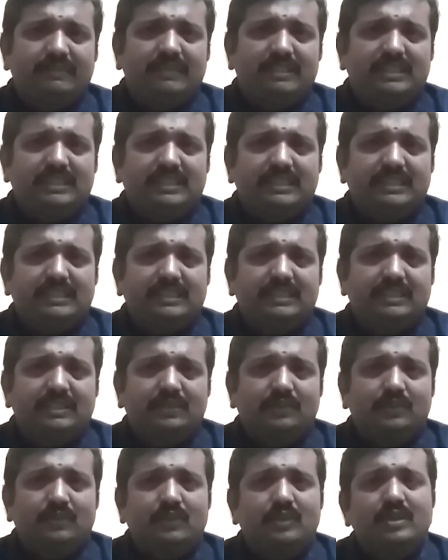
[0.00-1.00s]
which teaches
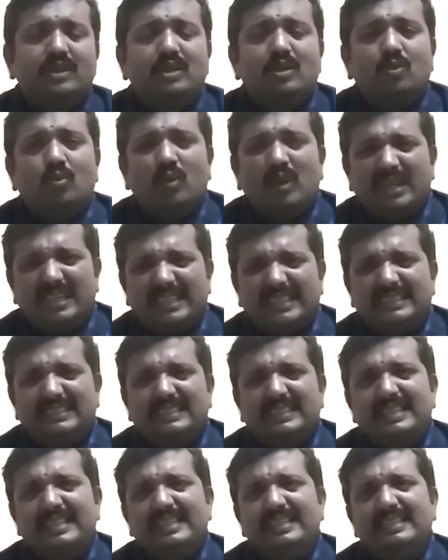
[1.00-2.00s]
you what a
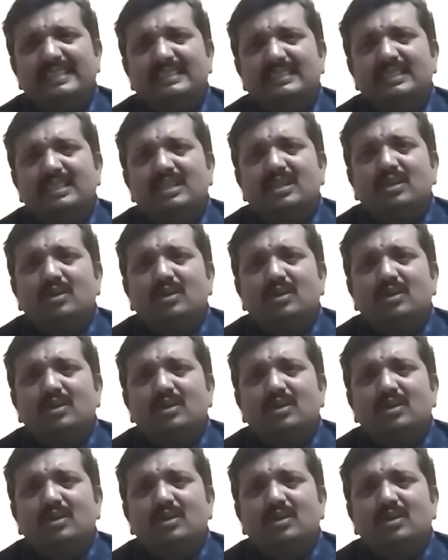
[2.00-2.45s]
cell is,